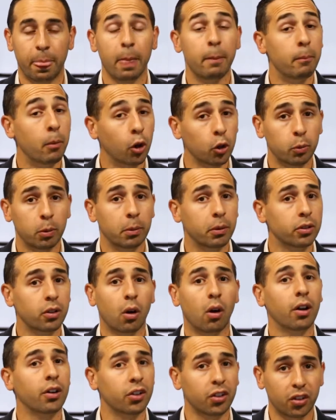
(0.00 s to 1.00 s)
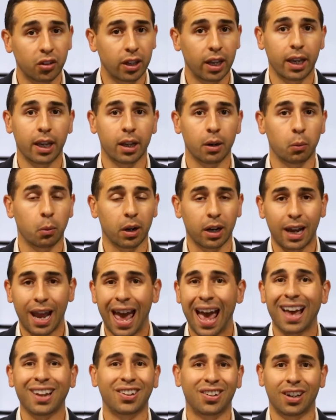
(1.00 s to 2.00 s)
Most people don't understand what an
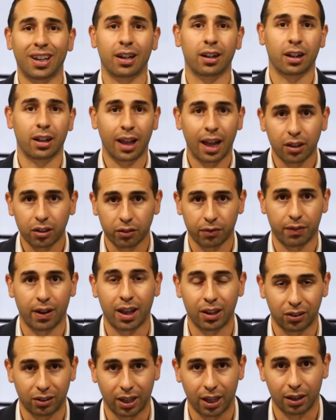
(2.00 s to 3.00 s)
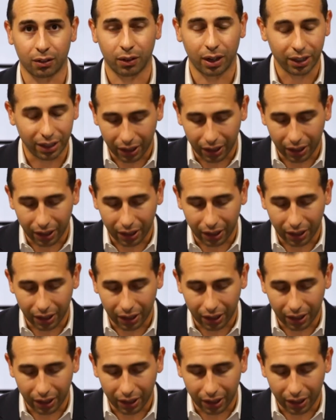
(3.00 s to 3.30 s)
asset classifies at, right?